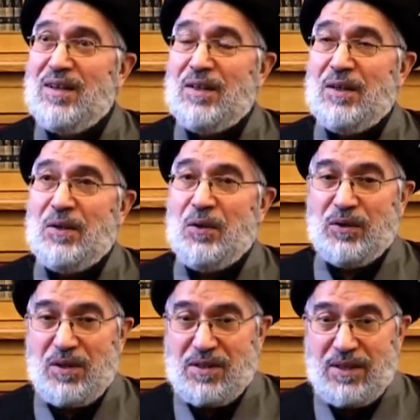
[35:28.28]

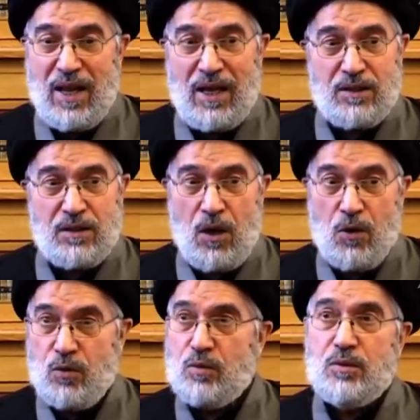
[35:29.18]
noticed that,
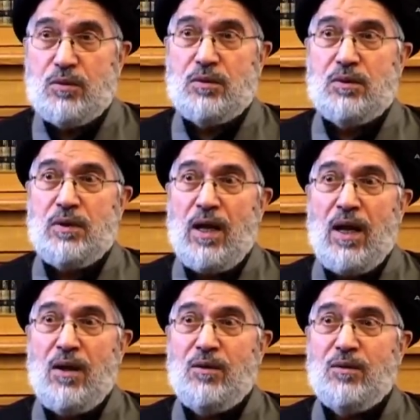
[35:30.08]
oh,
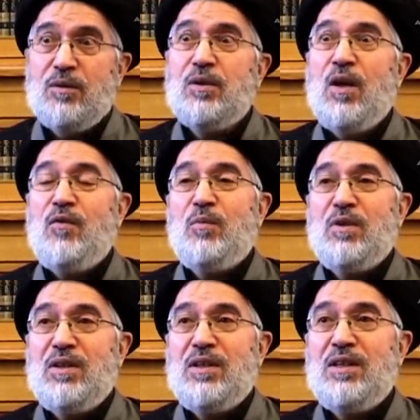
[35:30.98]
now
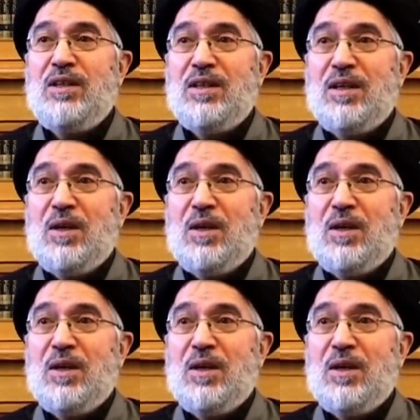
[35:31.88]
everybody